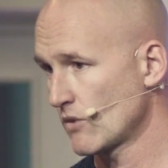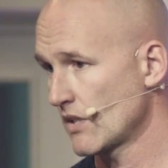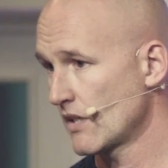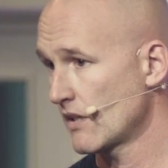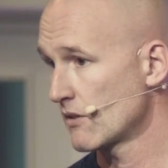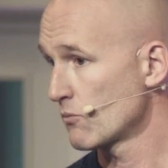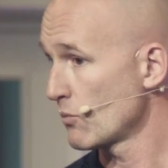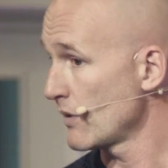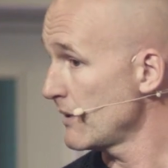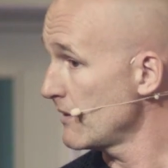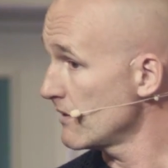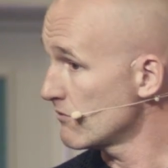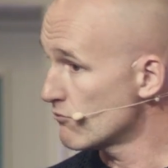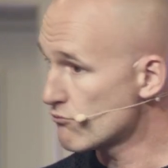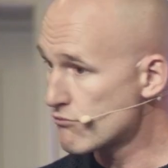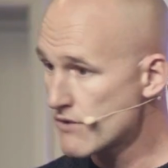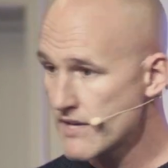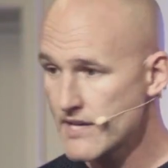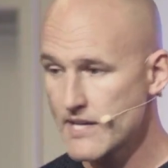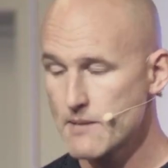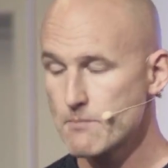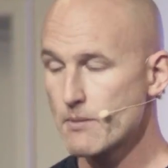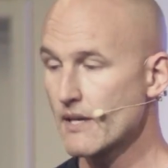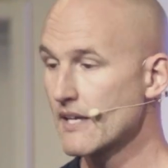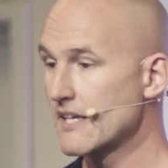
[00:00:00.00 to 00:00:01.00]
And we
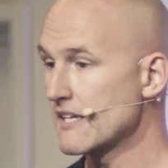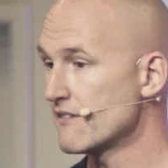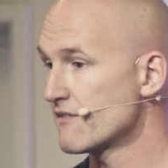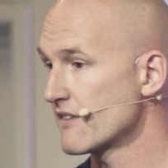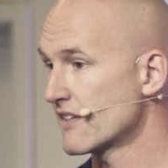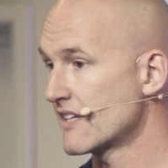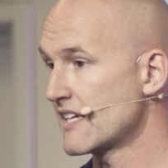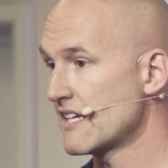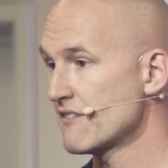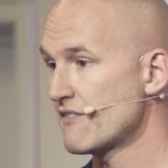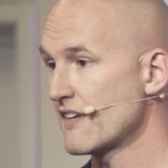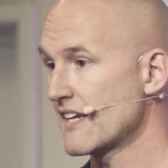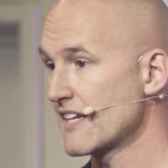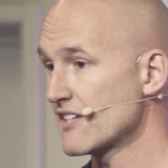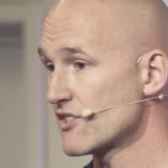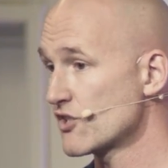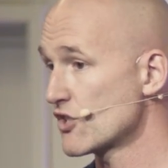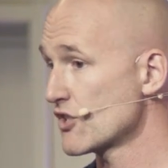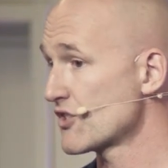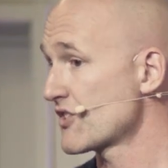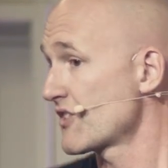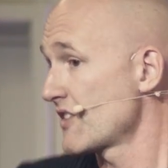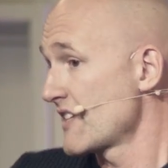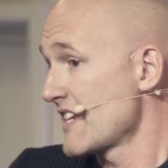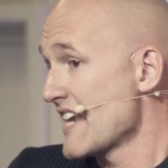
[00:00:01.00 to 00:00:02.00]
really believe that giving is
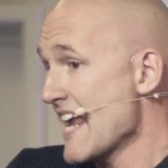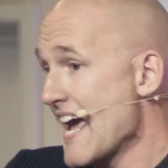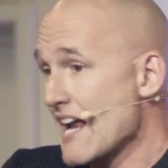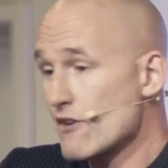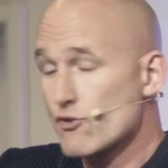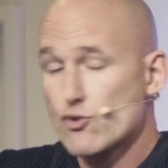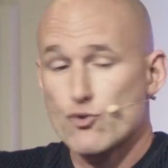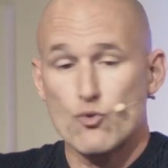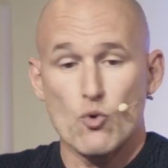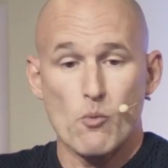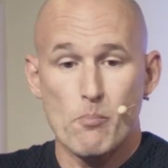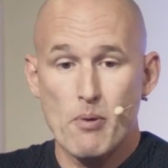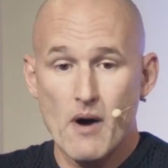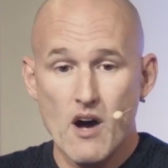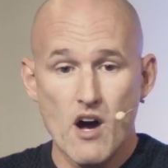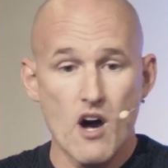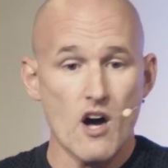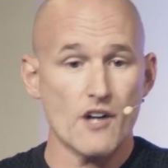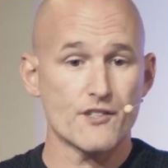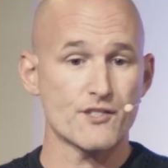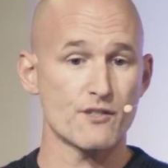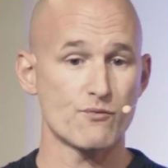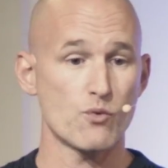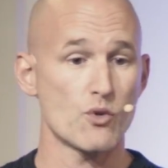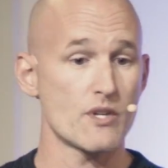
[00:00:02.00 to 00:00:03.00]
just a natural
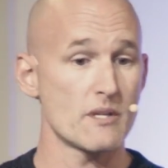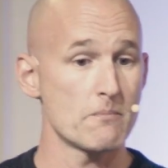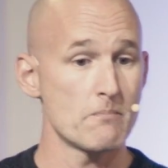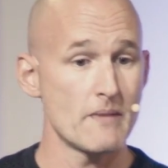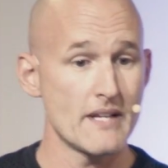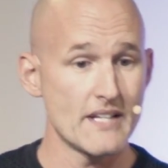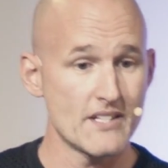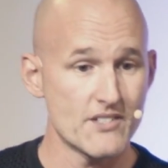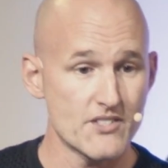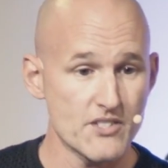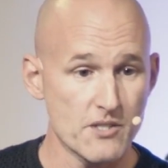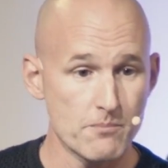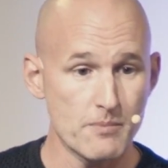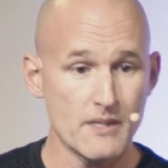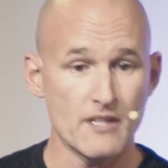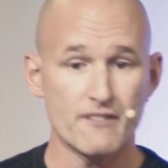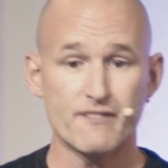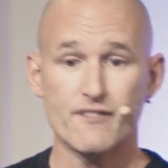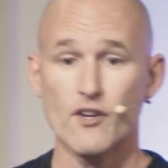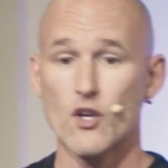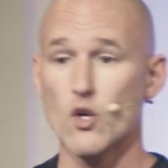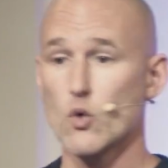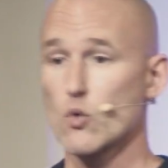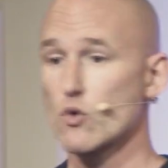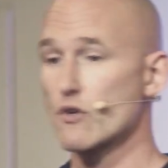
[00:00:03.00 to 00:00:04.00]
part of what it means to be a
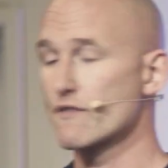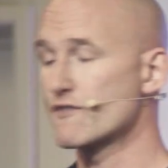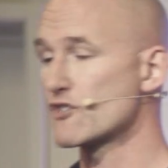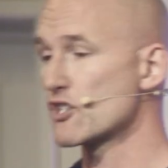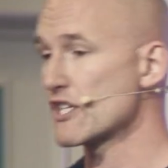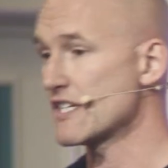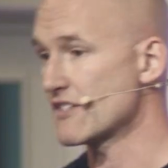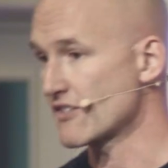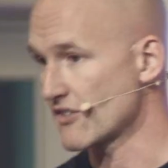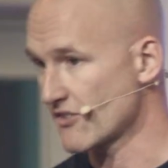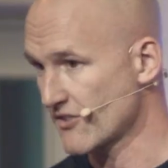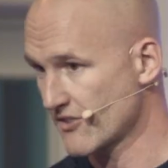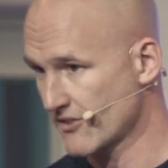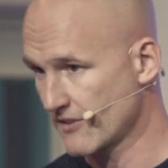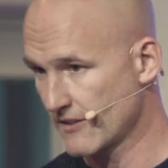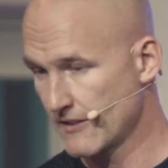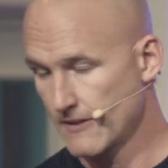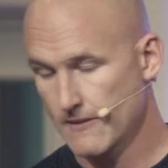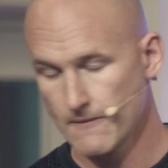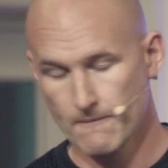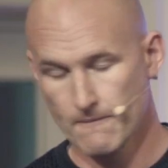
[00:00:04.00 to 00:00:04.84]
follower of Jesus.